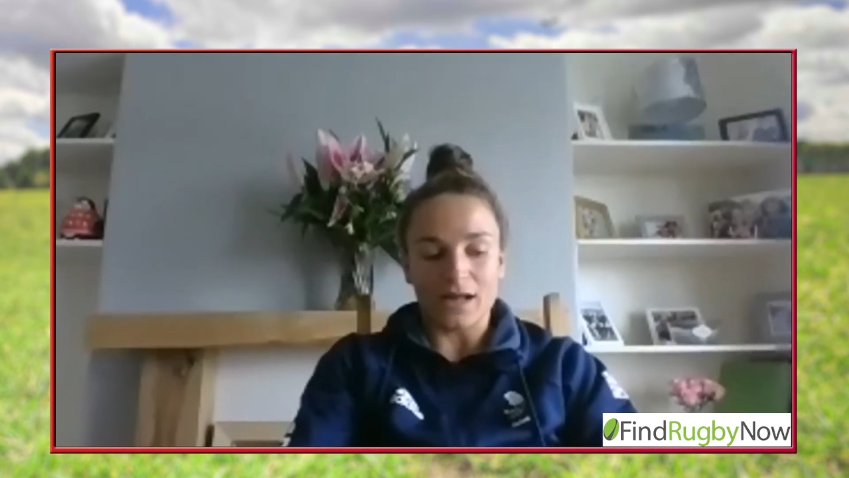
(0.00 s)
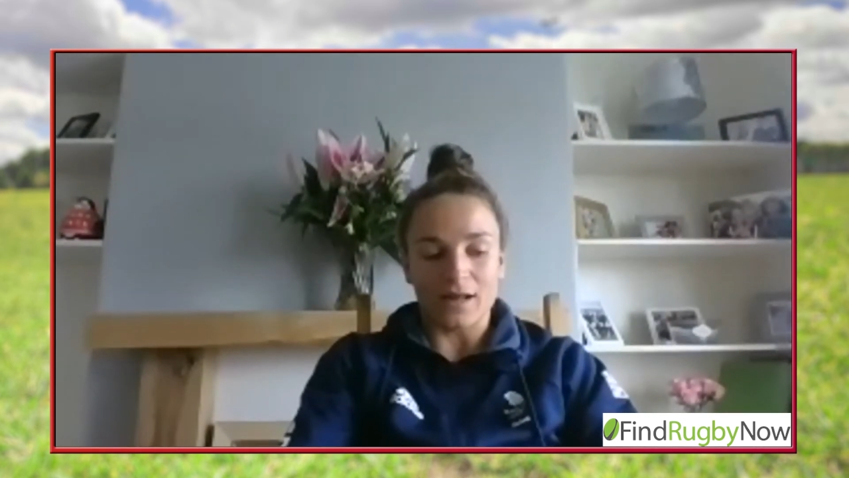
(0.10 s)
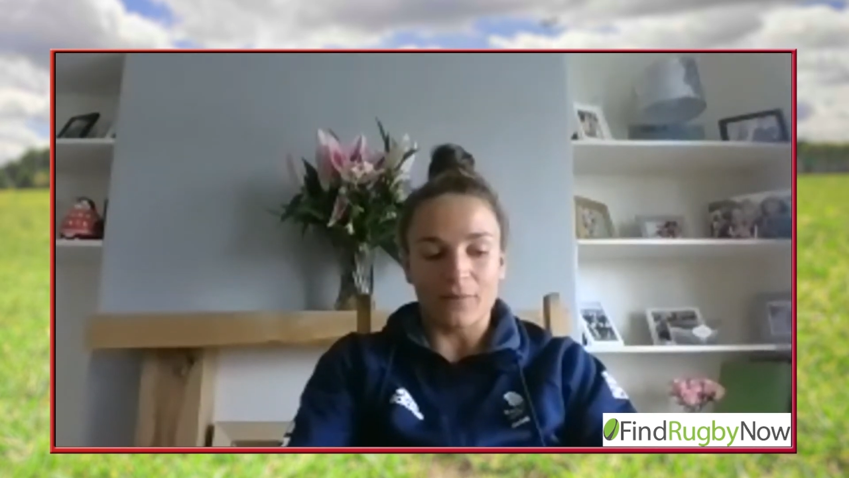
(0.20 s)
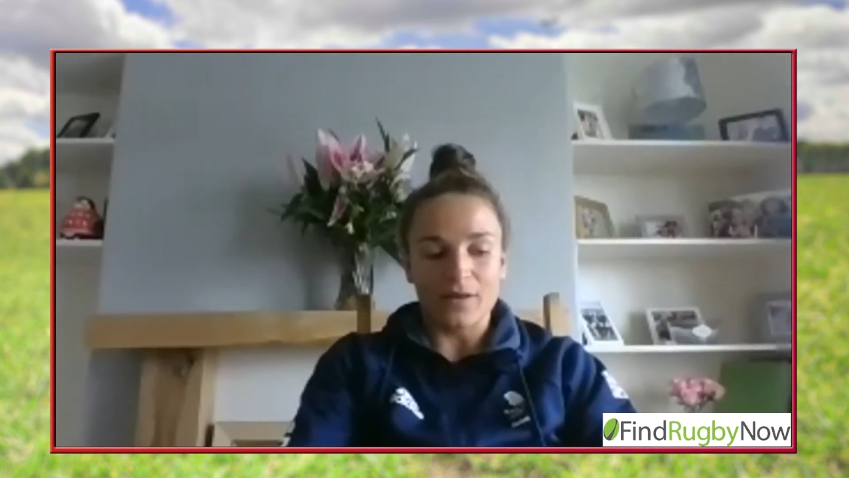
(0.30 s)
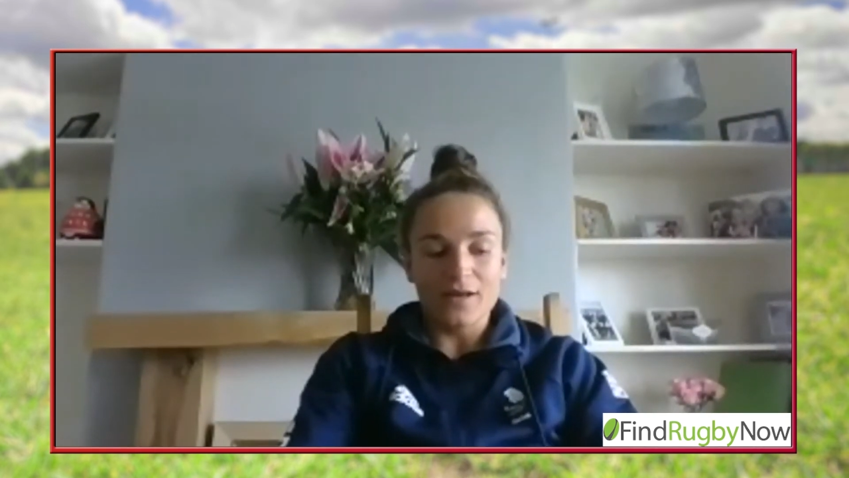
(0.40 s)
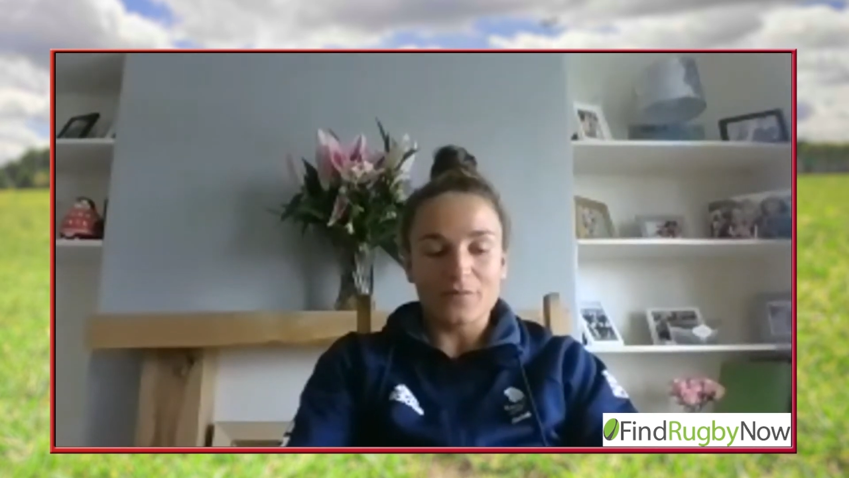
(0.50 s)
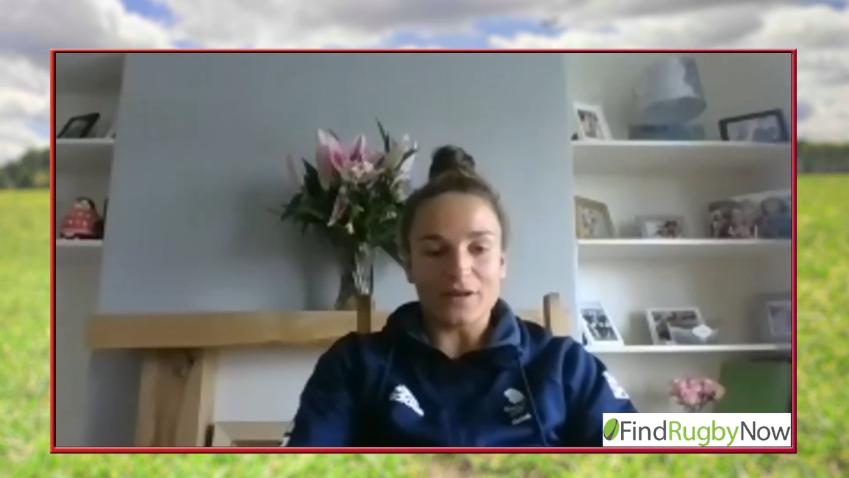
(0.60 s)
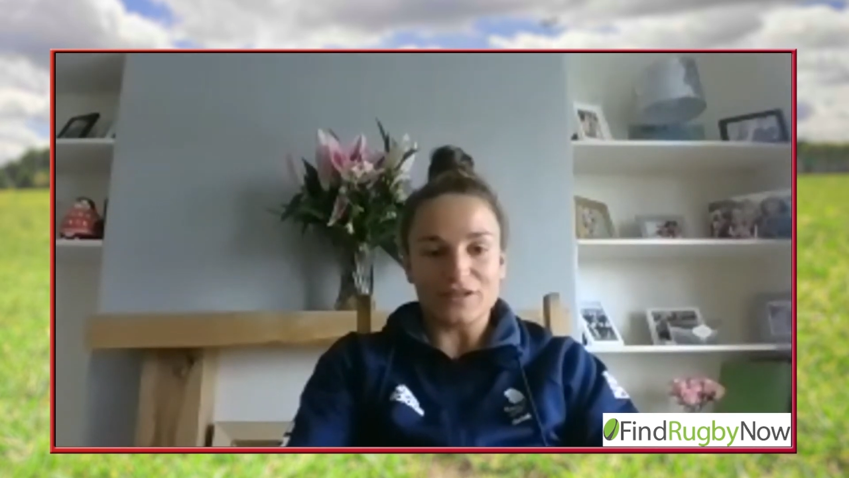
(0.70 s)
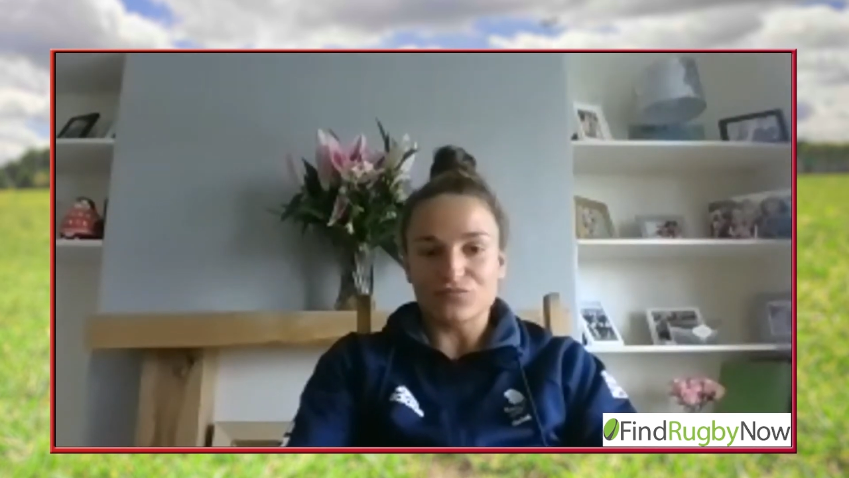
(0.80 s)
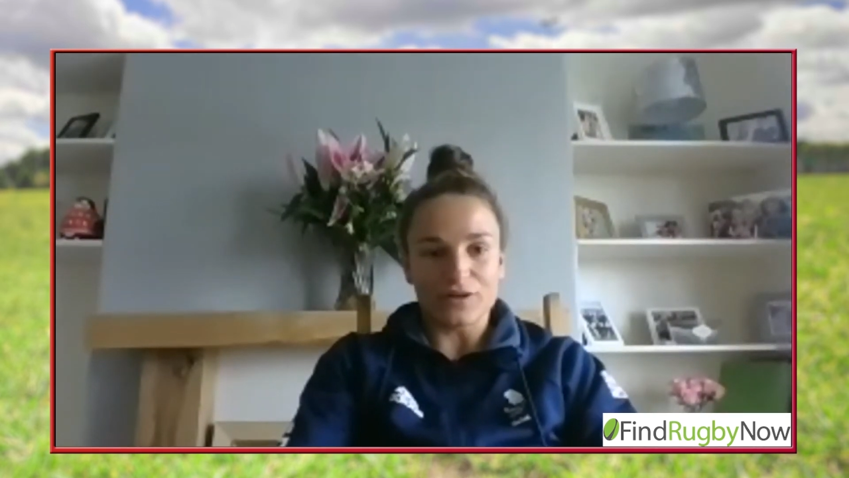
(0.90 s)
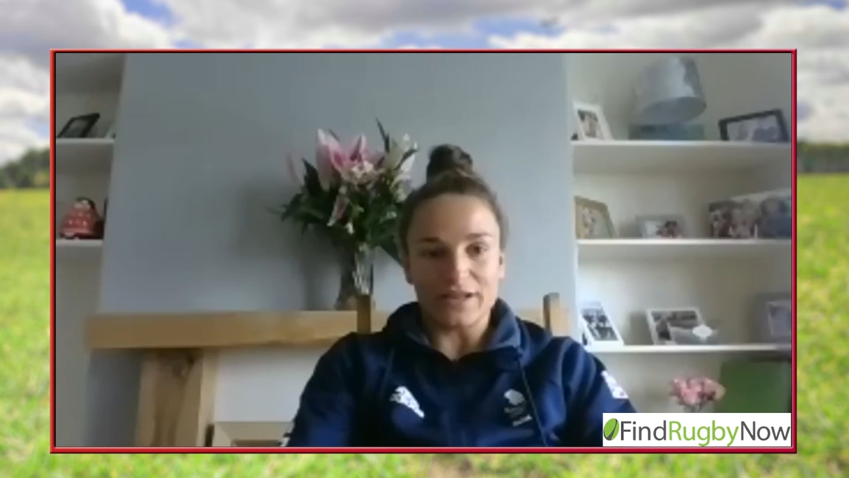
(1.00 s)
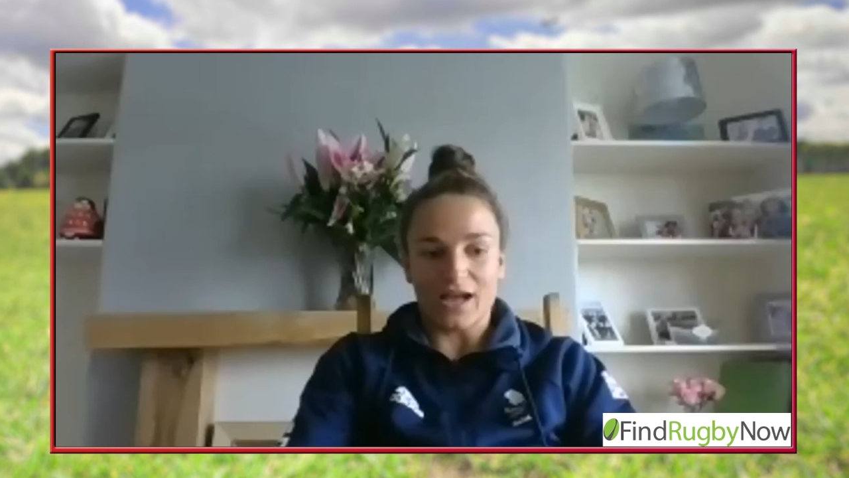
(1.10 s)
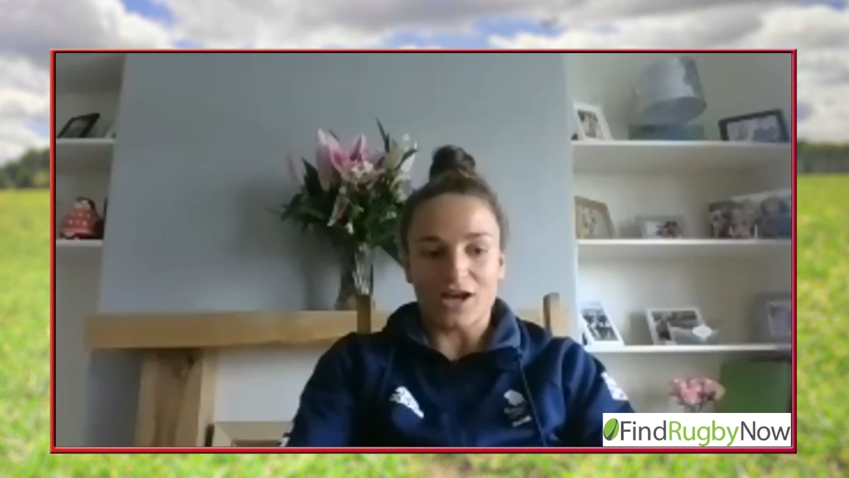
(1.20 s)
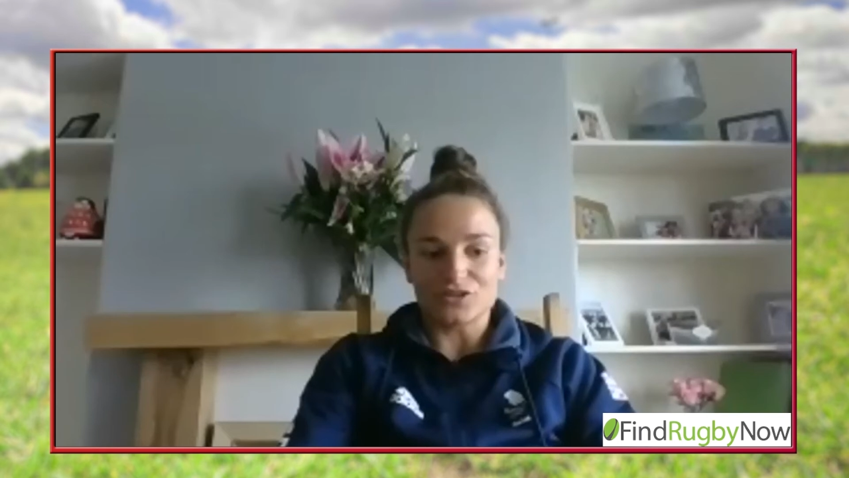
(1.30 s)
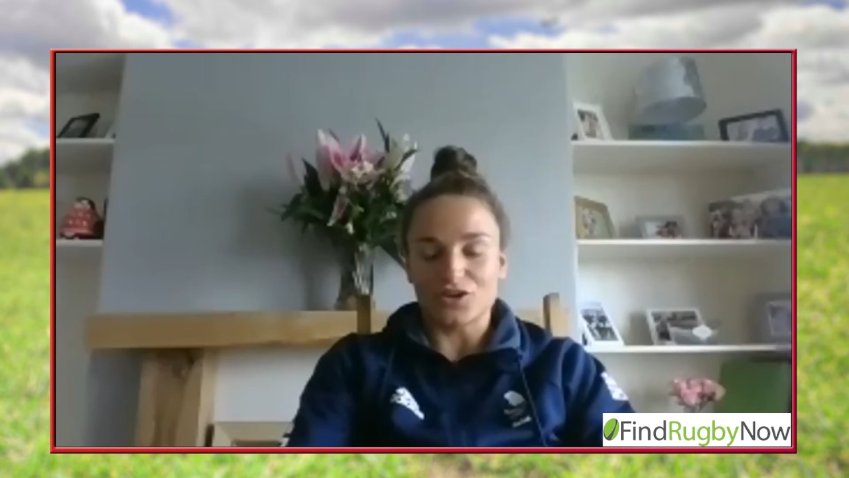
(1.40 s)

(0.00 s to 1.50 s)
but it's really hard